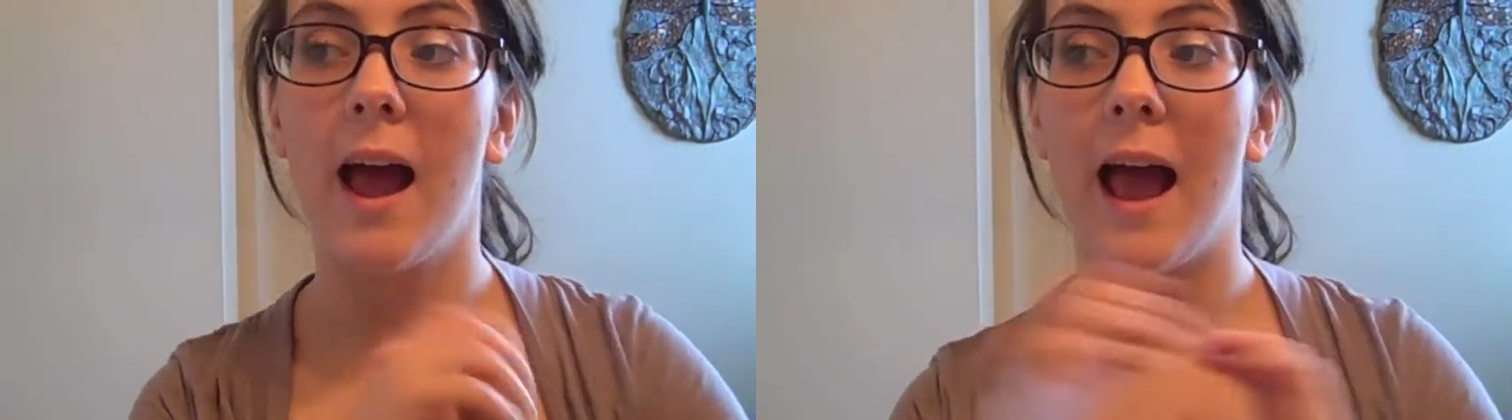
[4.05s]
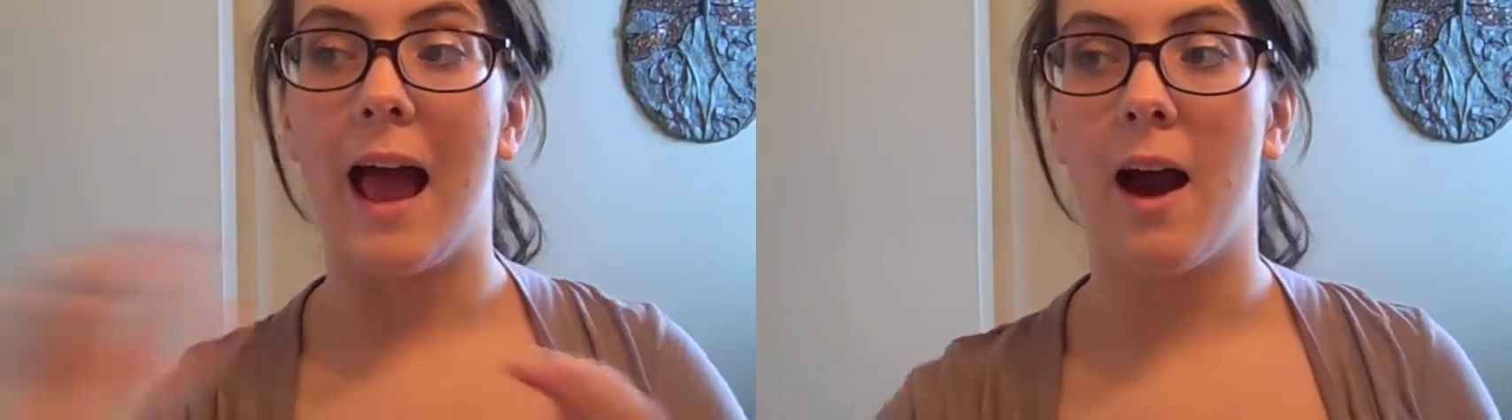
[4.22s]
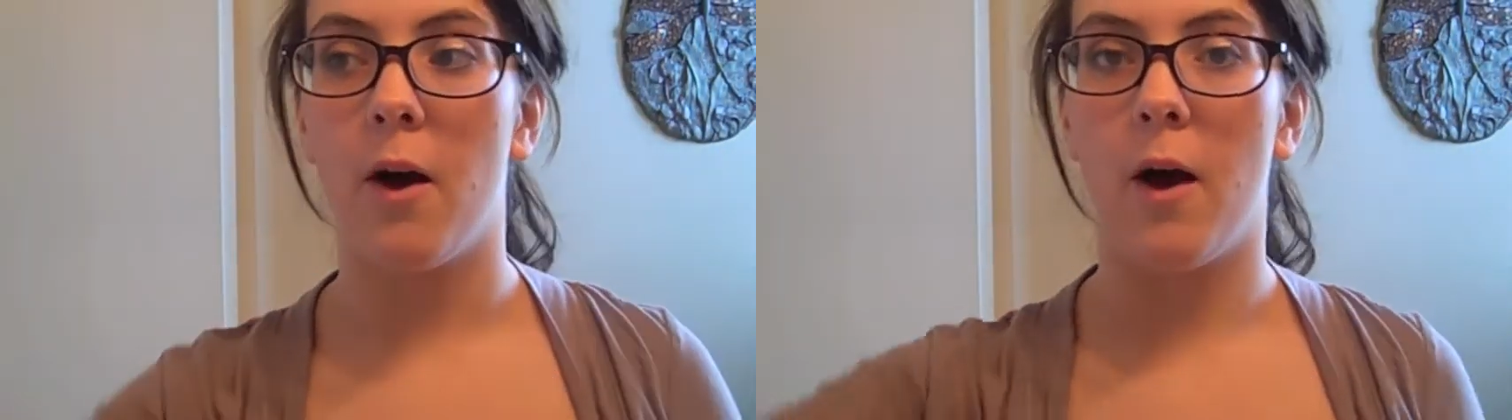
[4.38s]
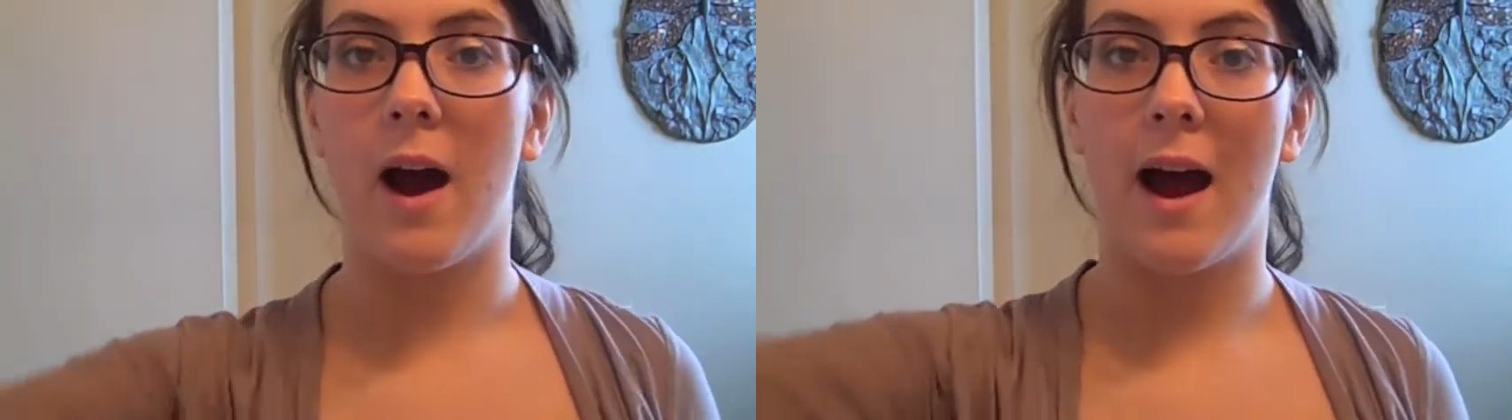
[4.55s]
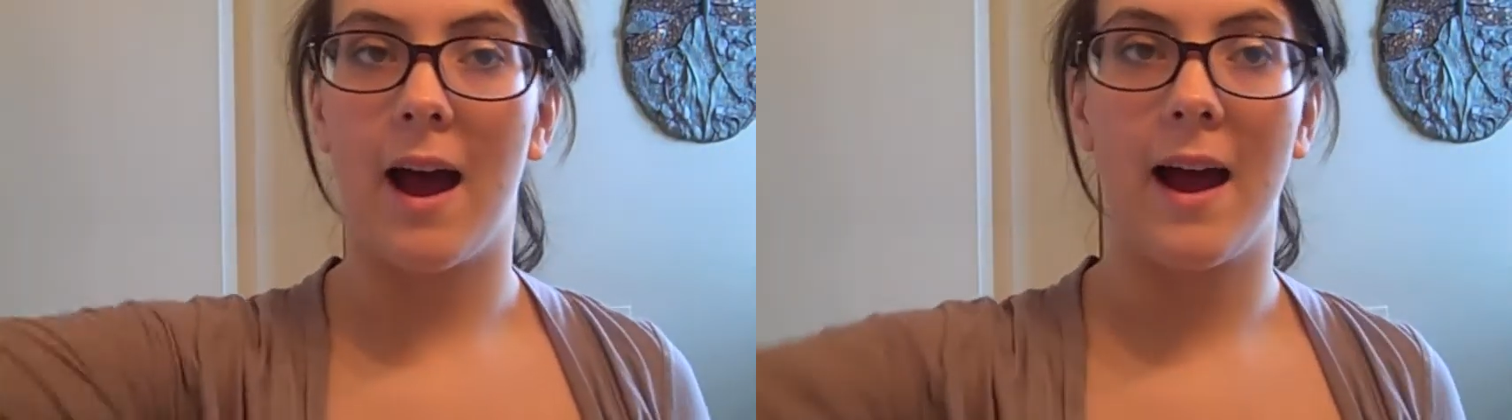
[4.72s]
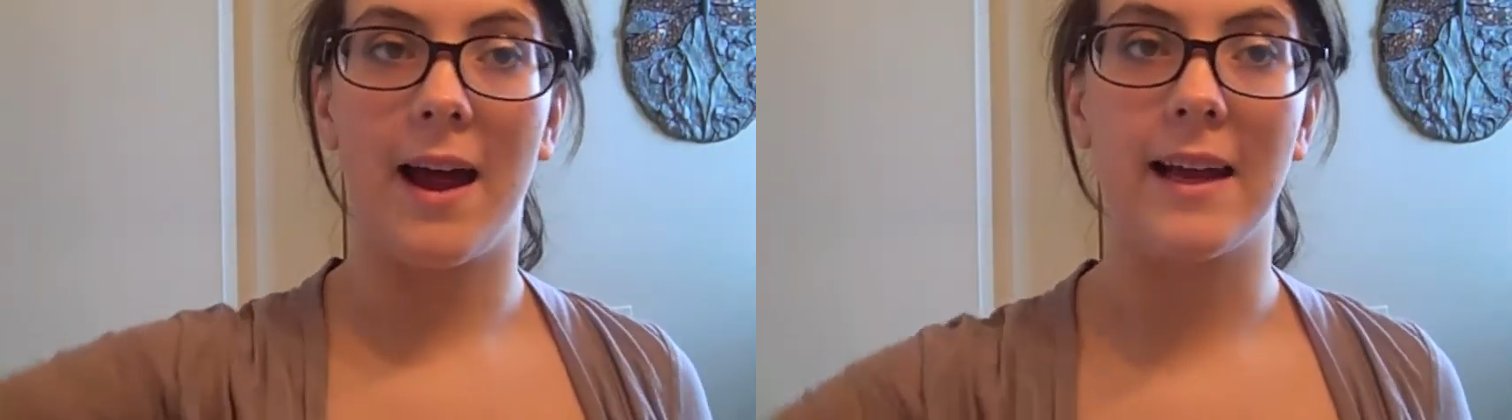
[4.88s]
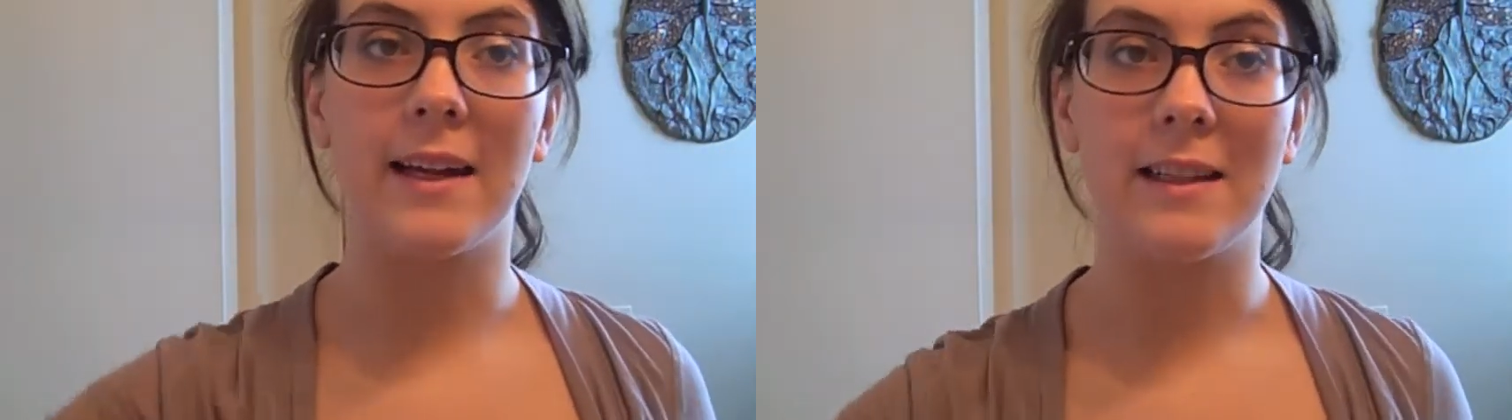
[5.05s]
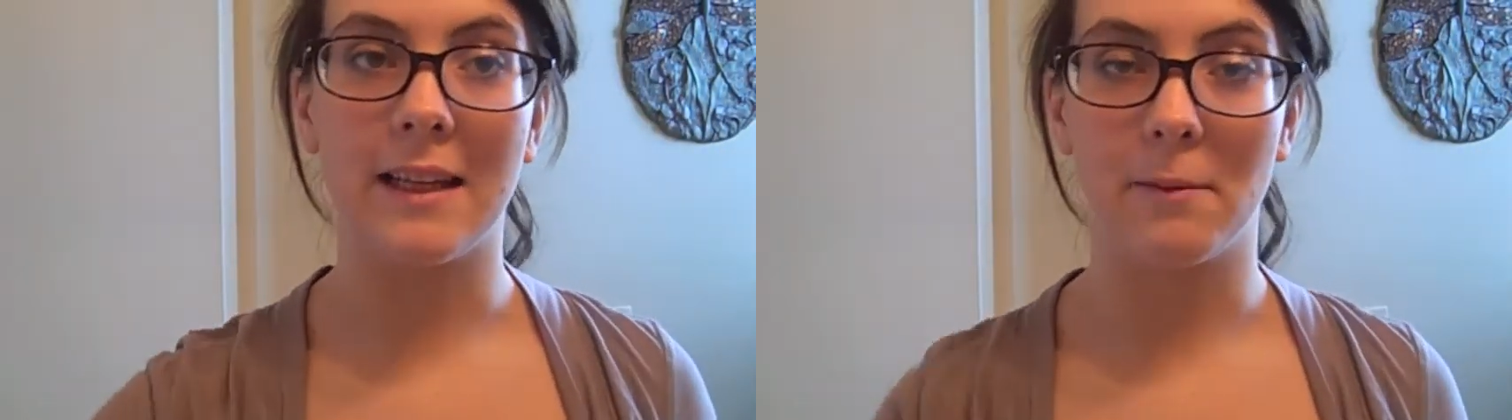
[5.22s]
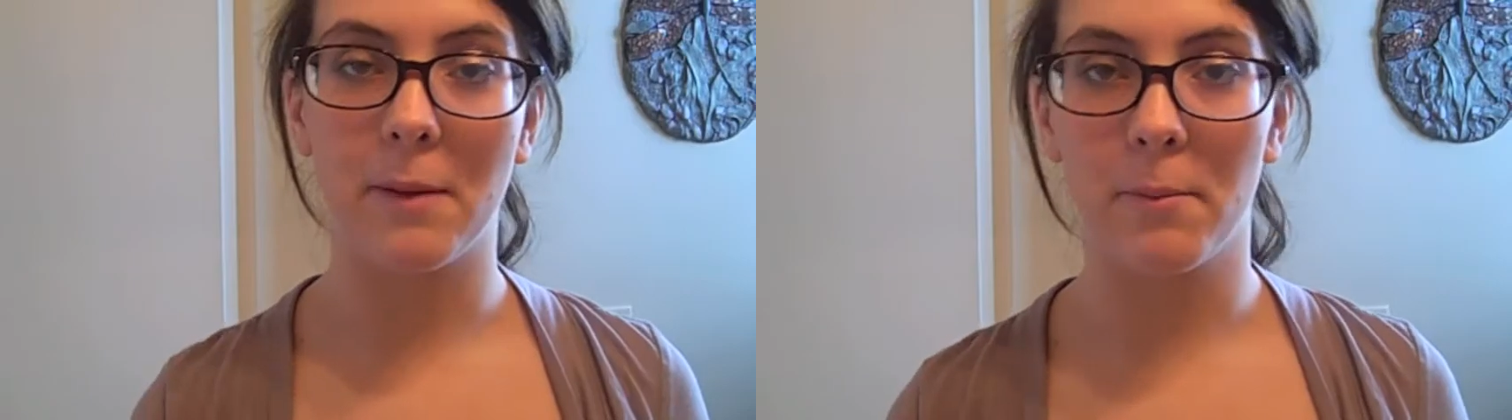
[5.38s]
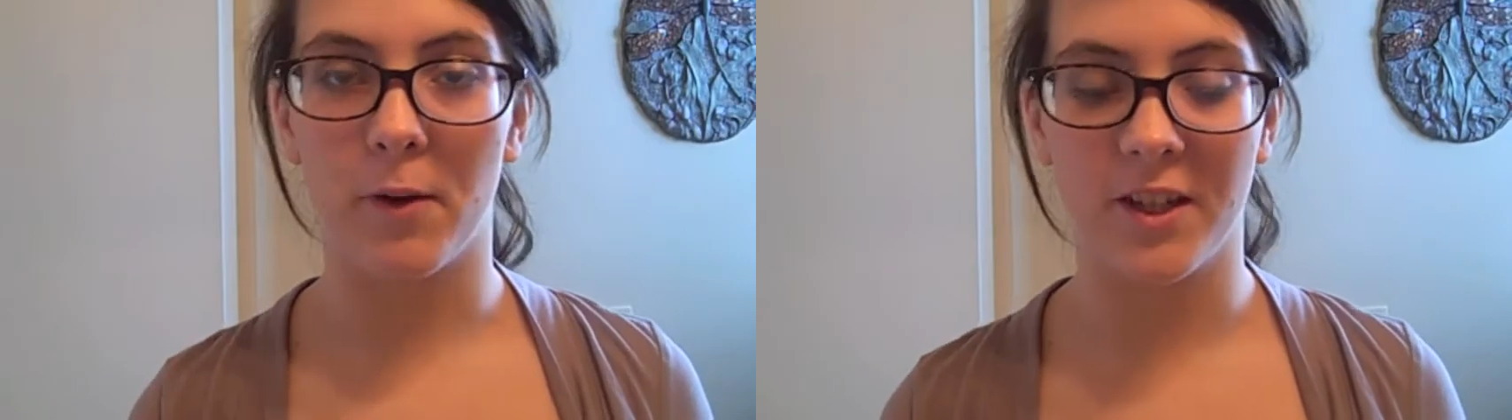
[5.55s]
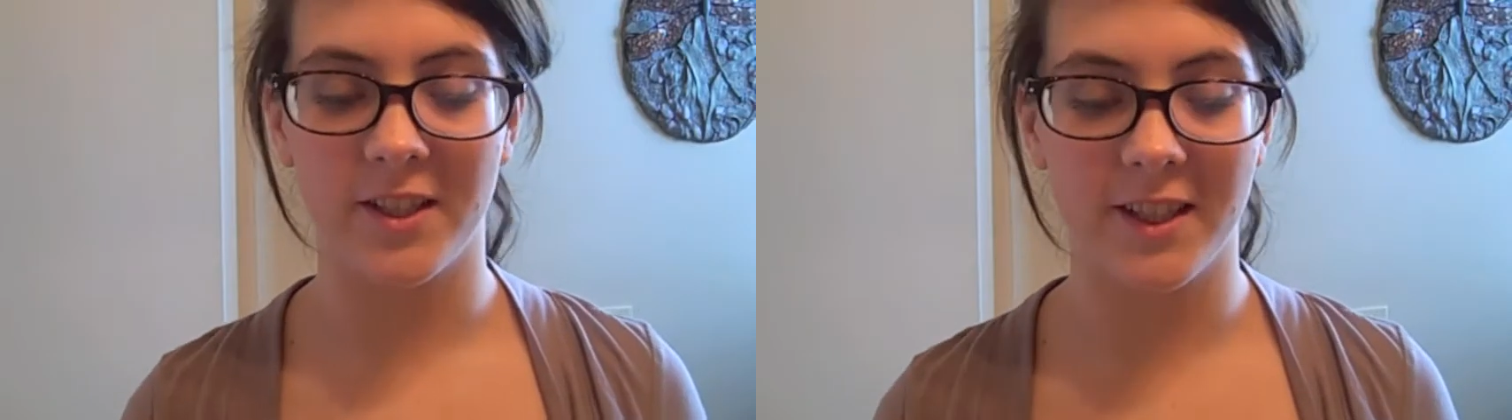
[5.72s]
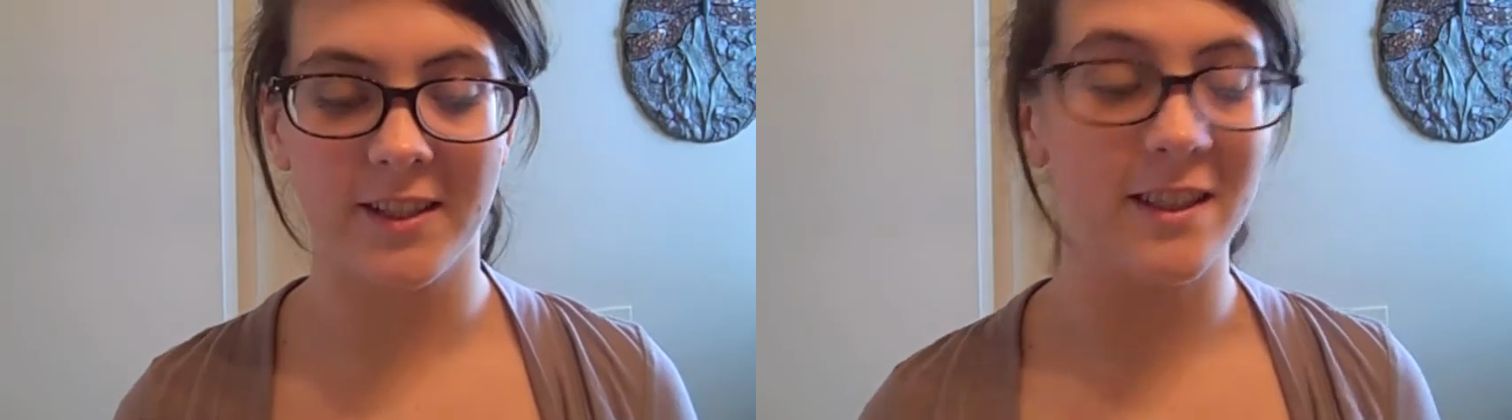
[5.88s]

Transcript: how I clean my brushes,